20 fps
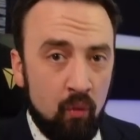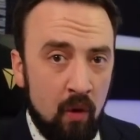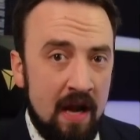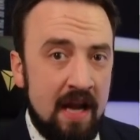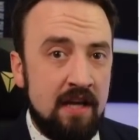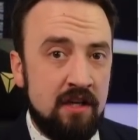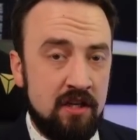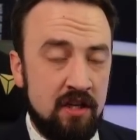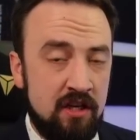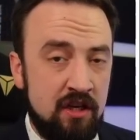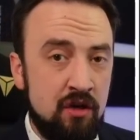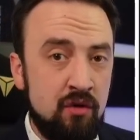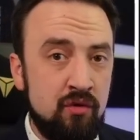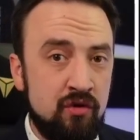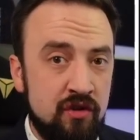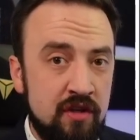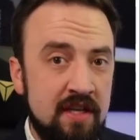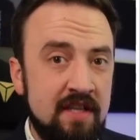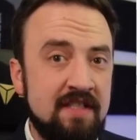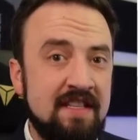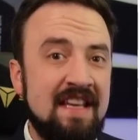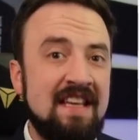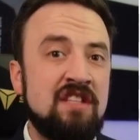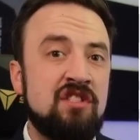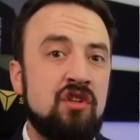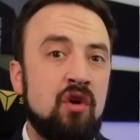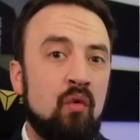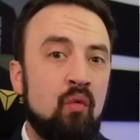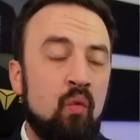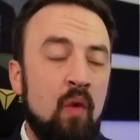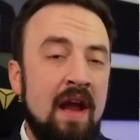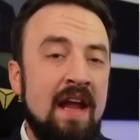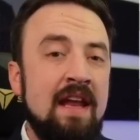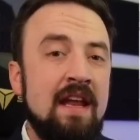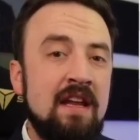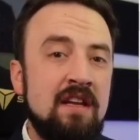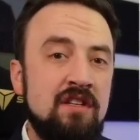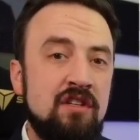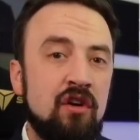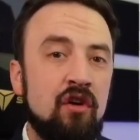way to use these is to wait